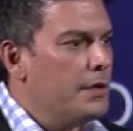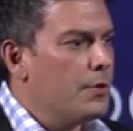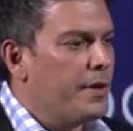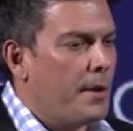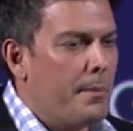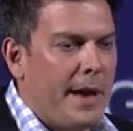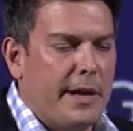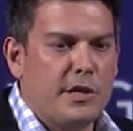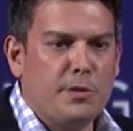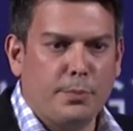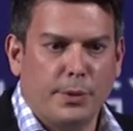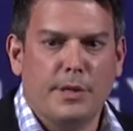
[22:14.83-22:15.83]
with our
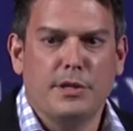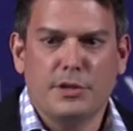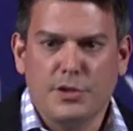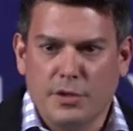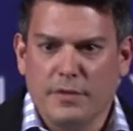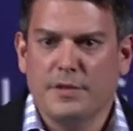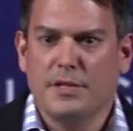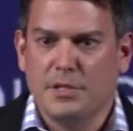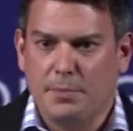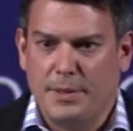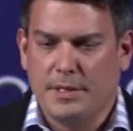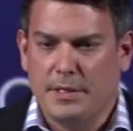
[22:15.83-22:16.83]
managed print services
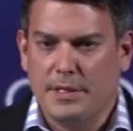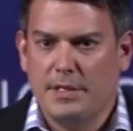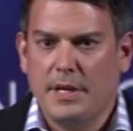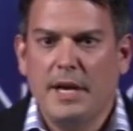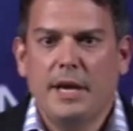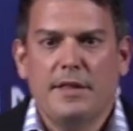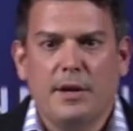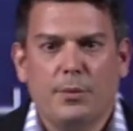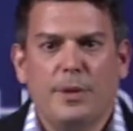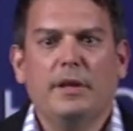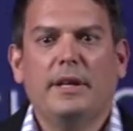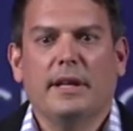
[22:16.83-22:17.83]
business that
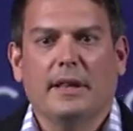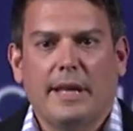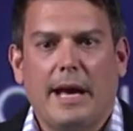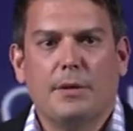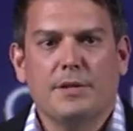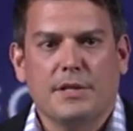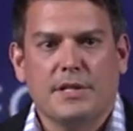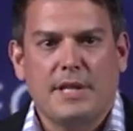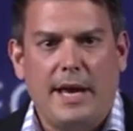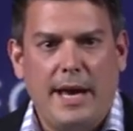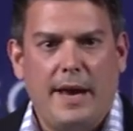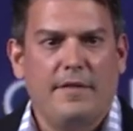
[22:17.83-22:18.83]
really allows us to
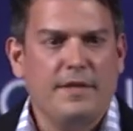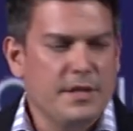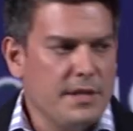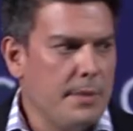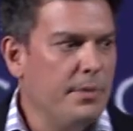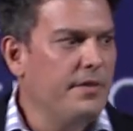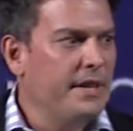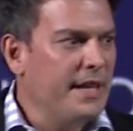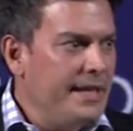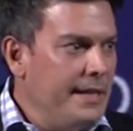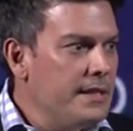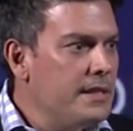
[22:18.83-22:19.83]
have this type of an
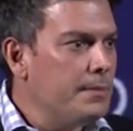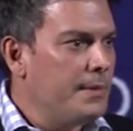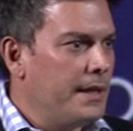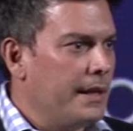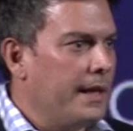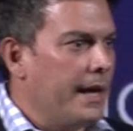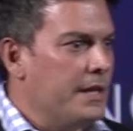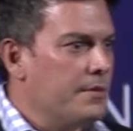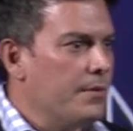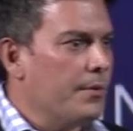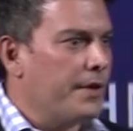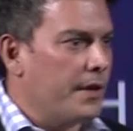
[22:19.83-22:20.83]
intimate
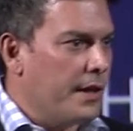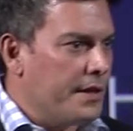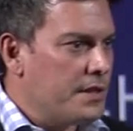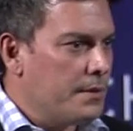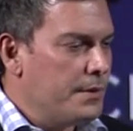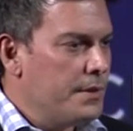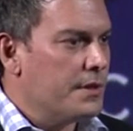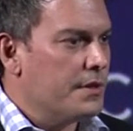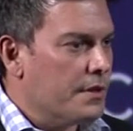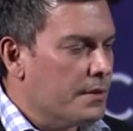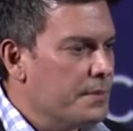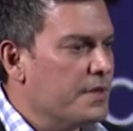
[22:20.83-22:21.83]
engagement with our customers in
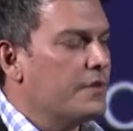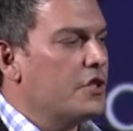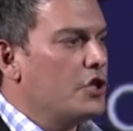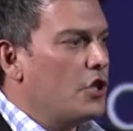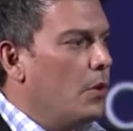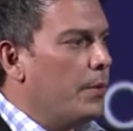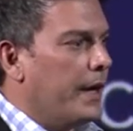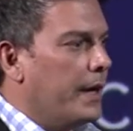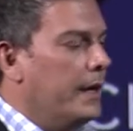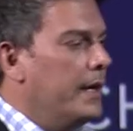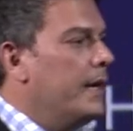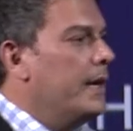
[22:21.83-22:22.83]
terms of showing
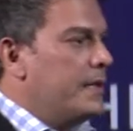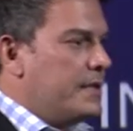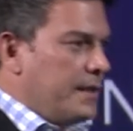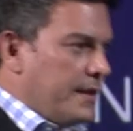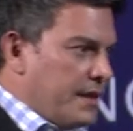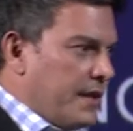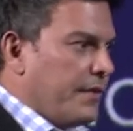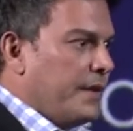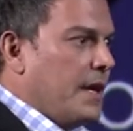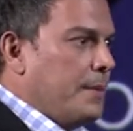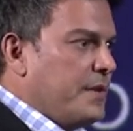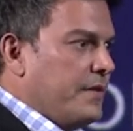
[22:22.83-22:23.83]
the different
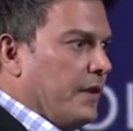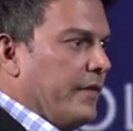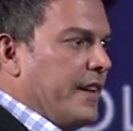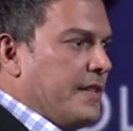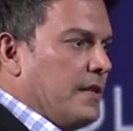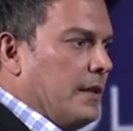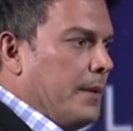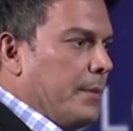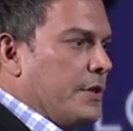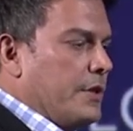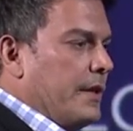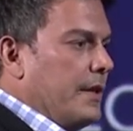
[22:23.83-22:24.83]
types of device
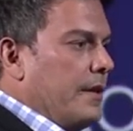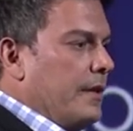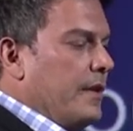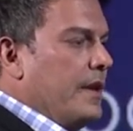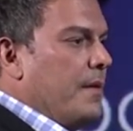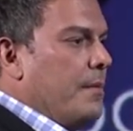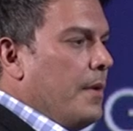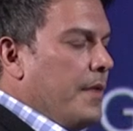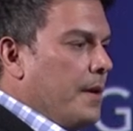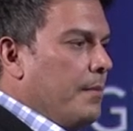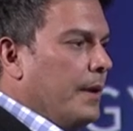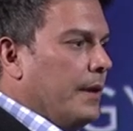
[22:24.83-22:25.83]
telemetry, the, the
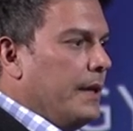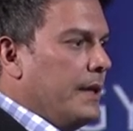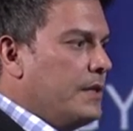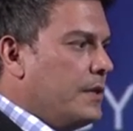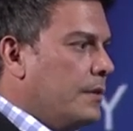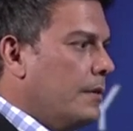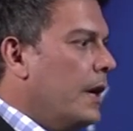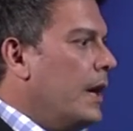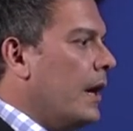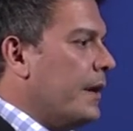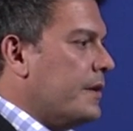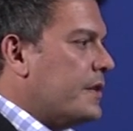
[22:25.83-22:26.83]
ability to
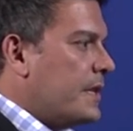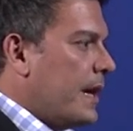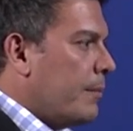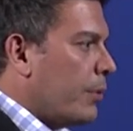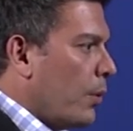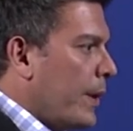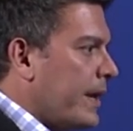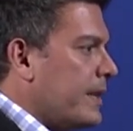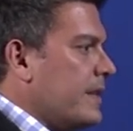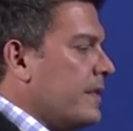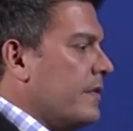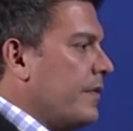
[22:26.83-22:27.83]
understand
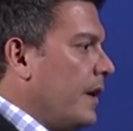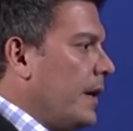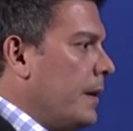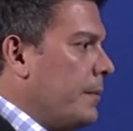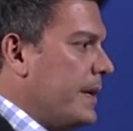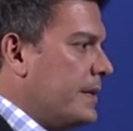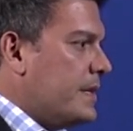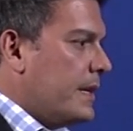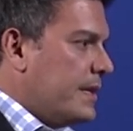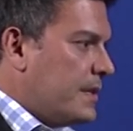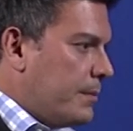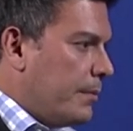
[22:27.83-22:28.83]
proactive um,
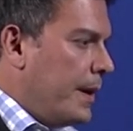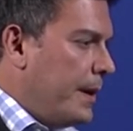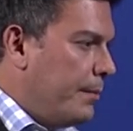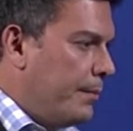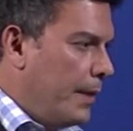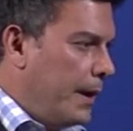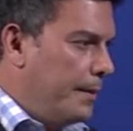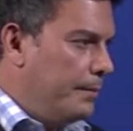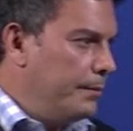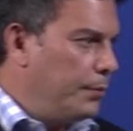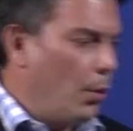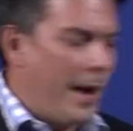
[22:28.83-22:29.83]
insights and, and um,
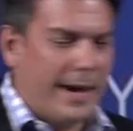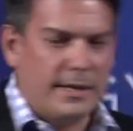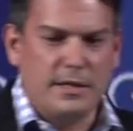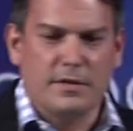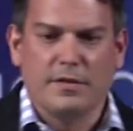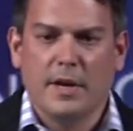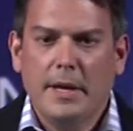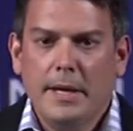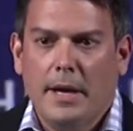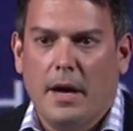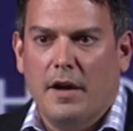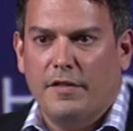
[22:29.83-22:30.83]
proactive
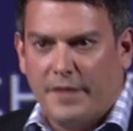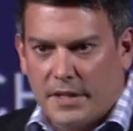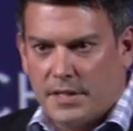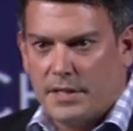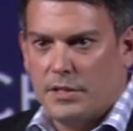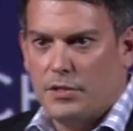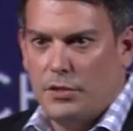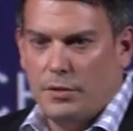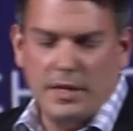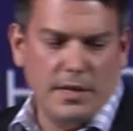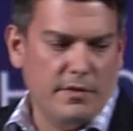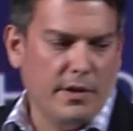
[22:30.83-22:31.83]
uh, fixes to
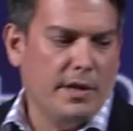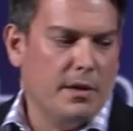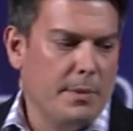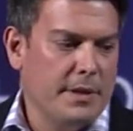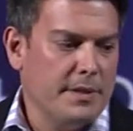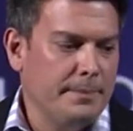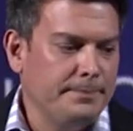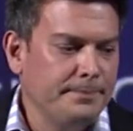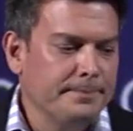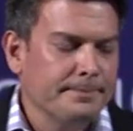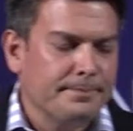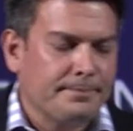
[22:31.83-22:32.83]
the environment.
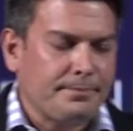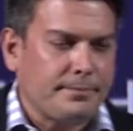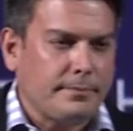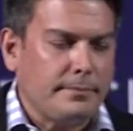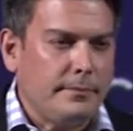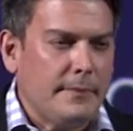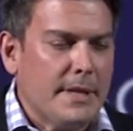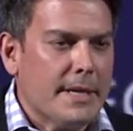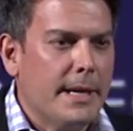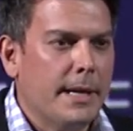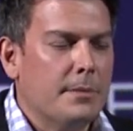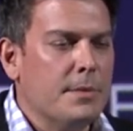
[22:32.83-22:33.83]

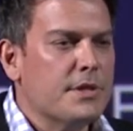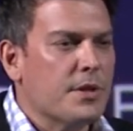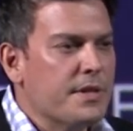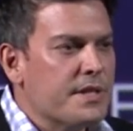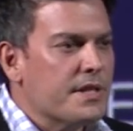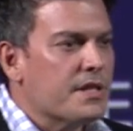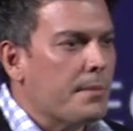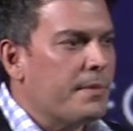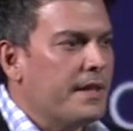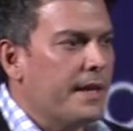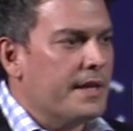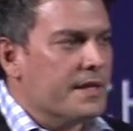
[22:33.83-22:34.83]
Um, so this is
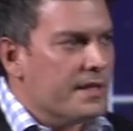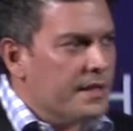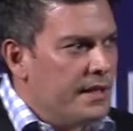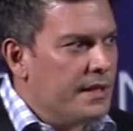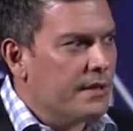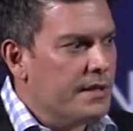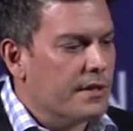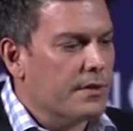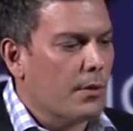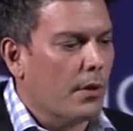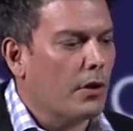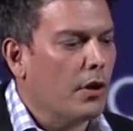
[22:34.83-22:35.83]
something that is near and dear
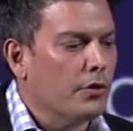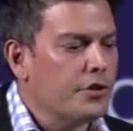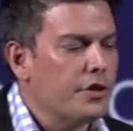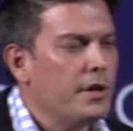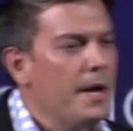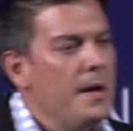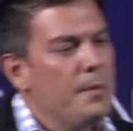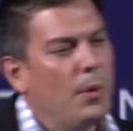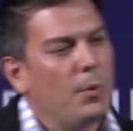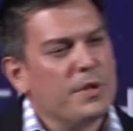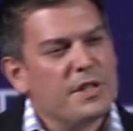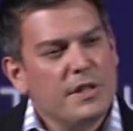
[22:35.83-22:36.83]
to our culture, but
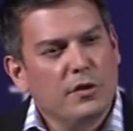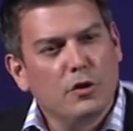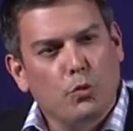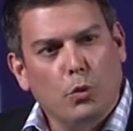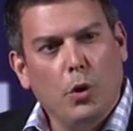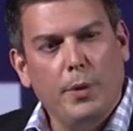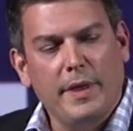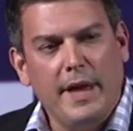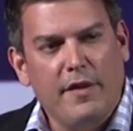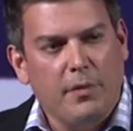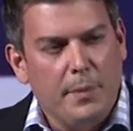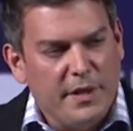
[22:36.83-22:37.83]
we're still growing
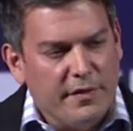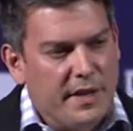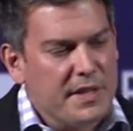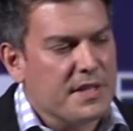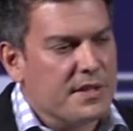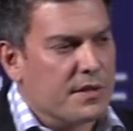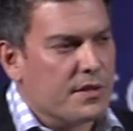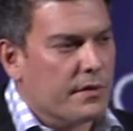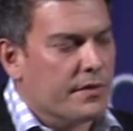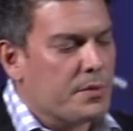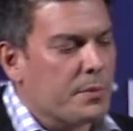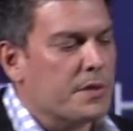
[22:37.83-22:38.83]
that from a device as a
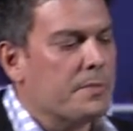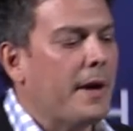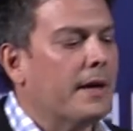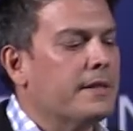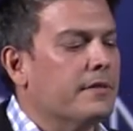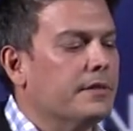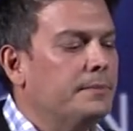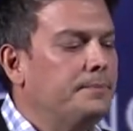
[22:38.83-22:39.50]
service perspective.